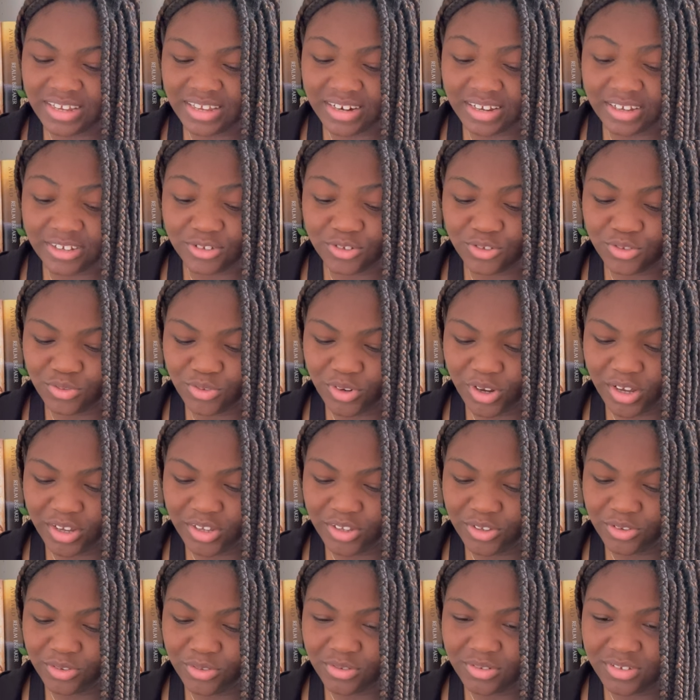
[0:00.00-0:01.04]
and I do not
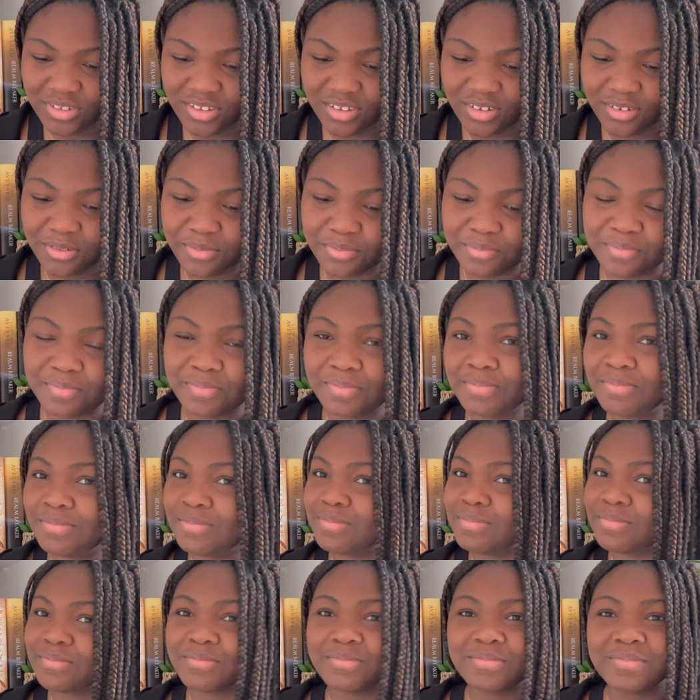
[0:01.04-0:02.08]
use them.
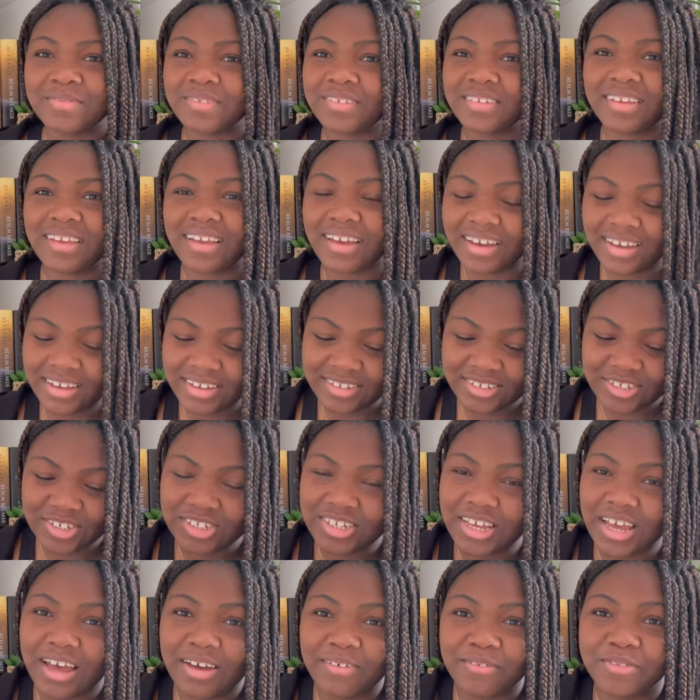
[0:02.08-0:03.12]
I just
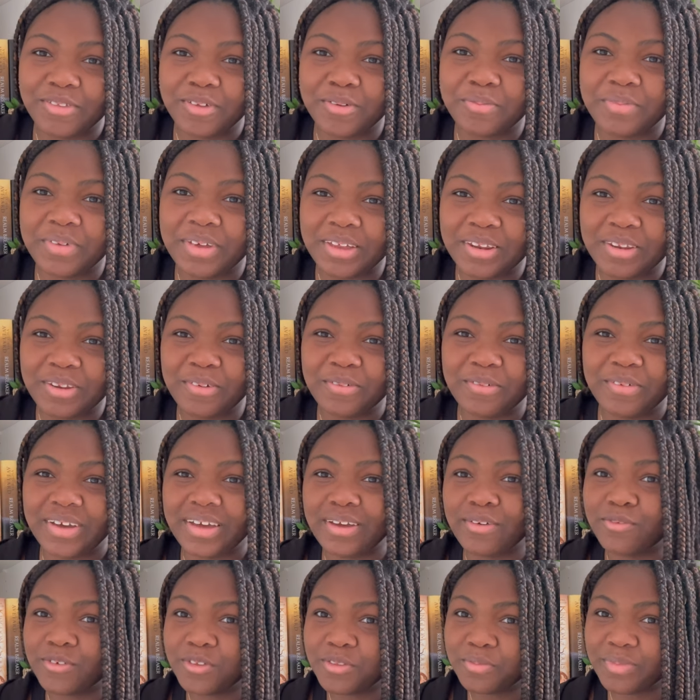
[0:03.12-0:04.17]
have them hidden away
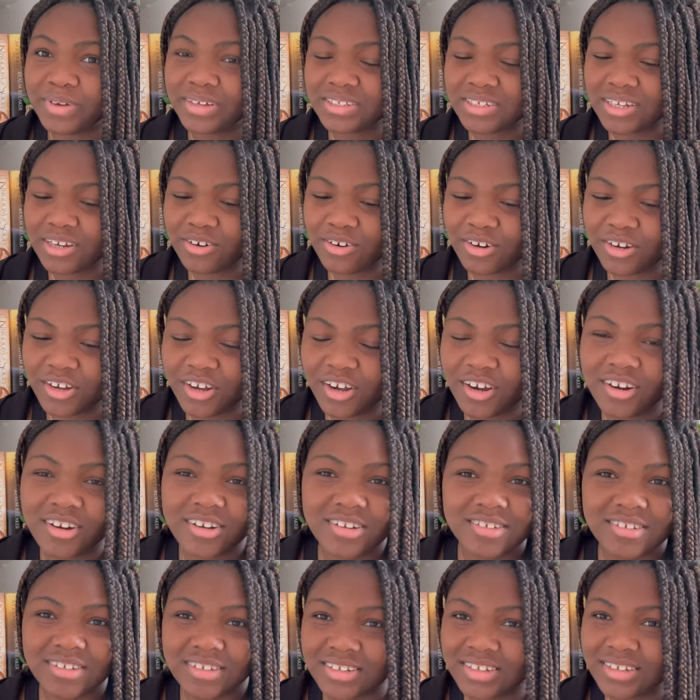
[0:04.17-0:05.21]
with my tarot
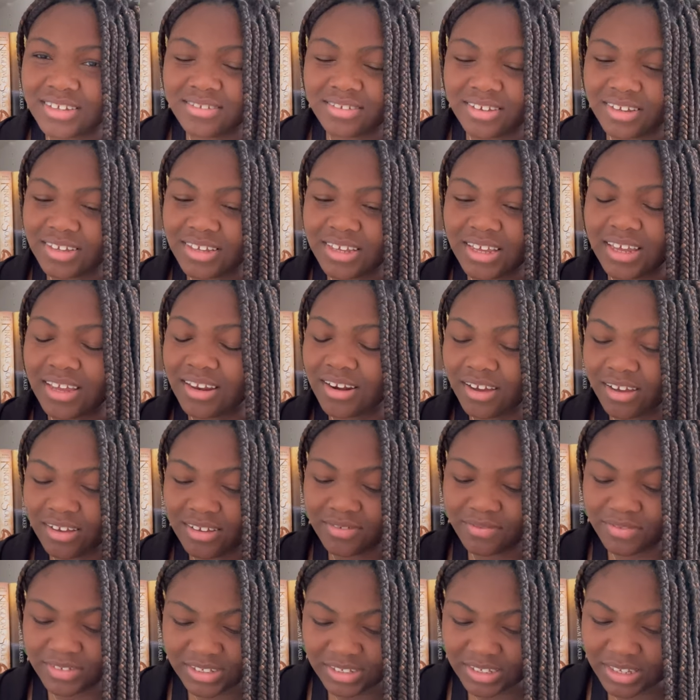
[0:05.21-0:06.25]
cards. I, I cannot
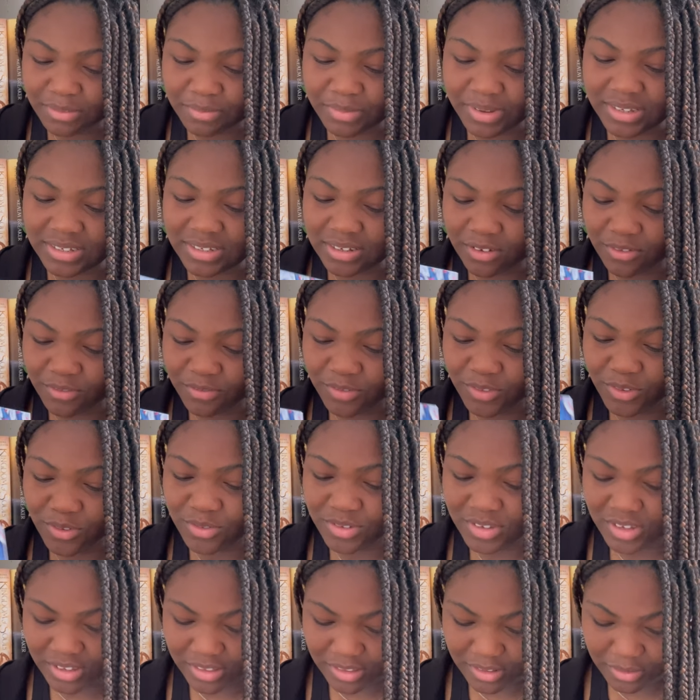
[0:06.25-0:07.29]
see myself
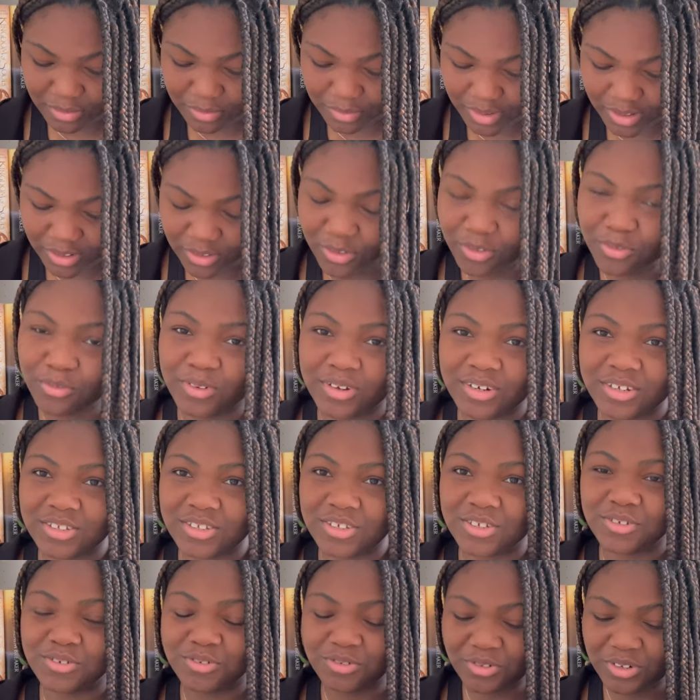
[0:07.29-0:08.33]
using them. I don't want to
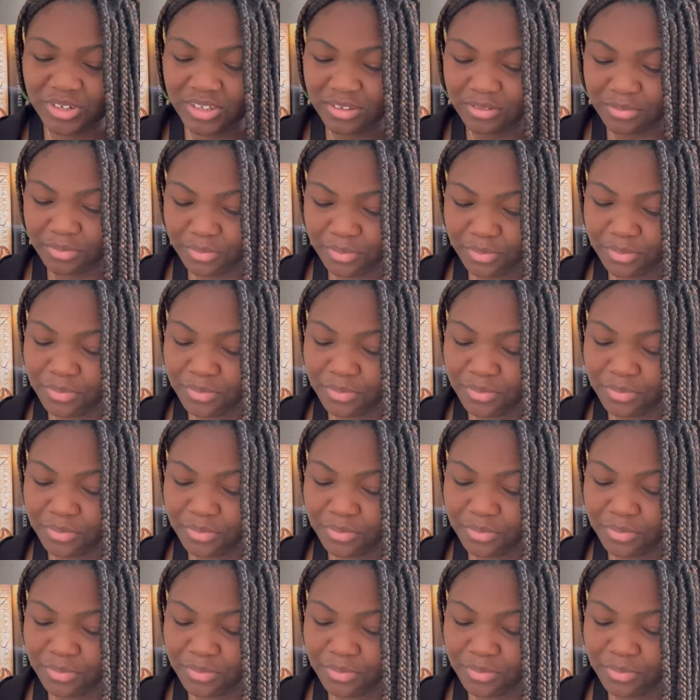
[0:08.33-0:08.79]
destroy them.